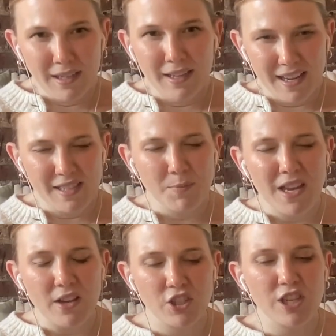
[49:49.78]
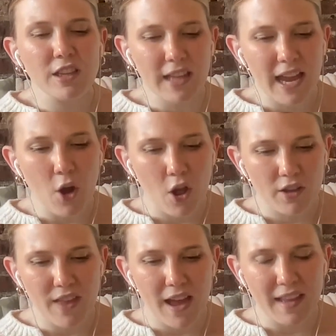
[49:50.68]
It's because she let all
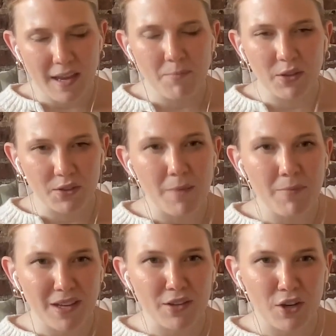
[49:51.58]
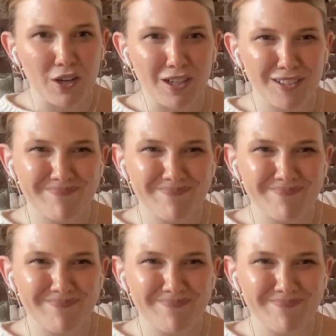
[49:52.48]
of that, like, build up in her.